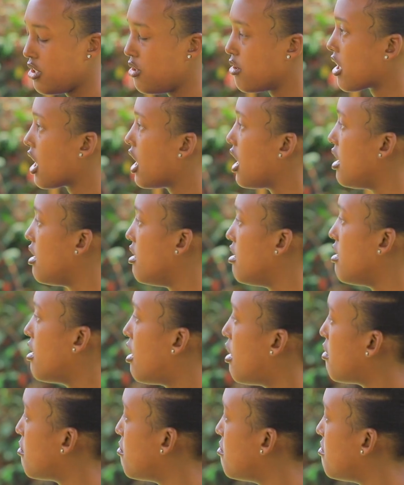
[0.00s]
You can
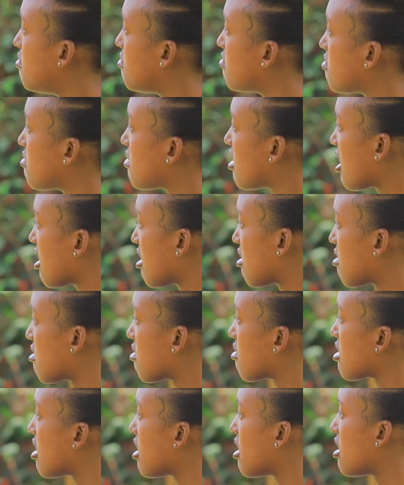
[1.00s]
I
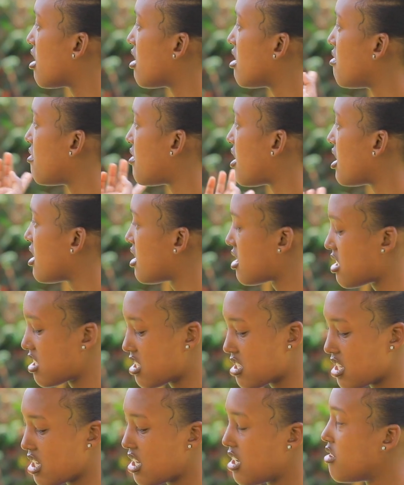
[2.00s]
saw the
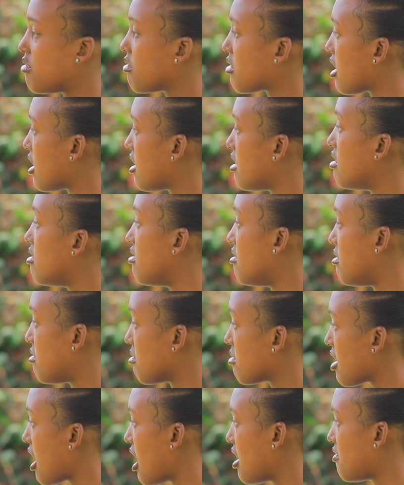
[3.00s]
adverts. You can
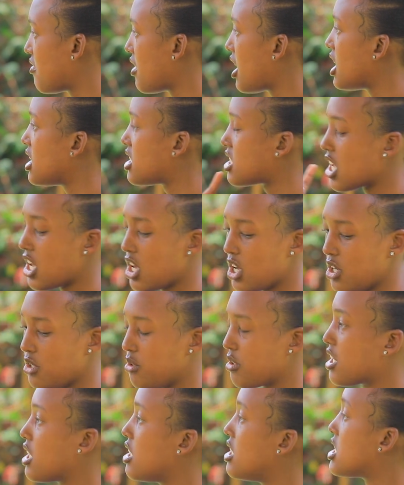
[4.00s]
do the adverts.
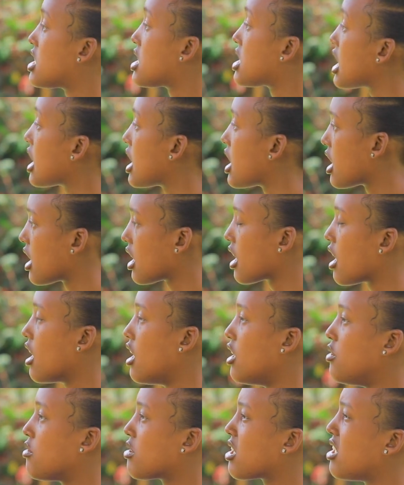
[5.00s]
You can sing.
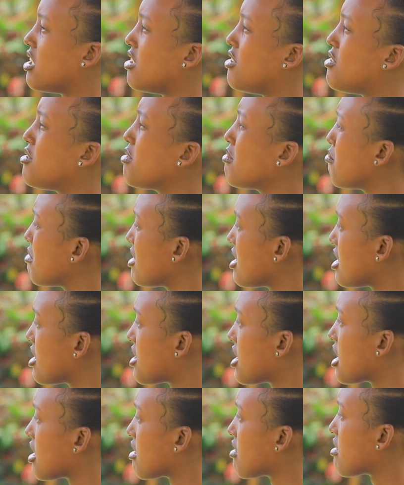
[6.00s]
You can do many
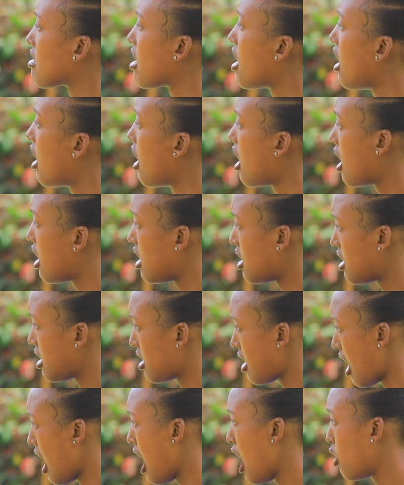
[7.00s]
things.
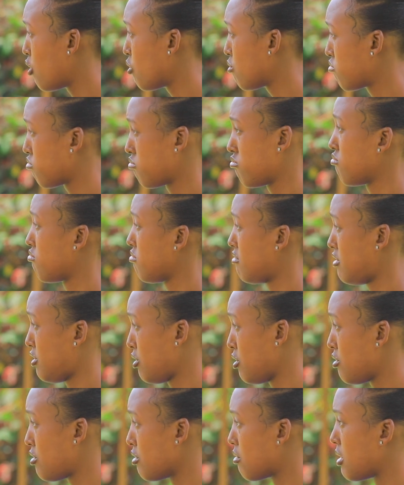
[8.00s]
How
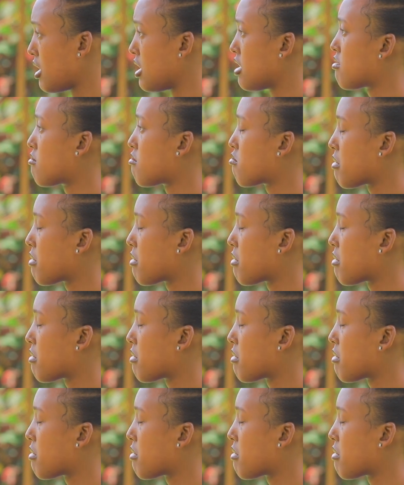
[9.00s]
do you do it?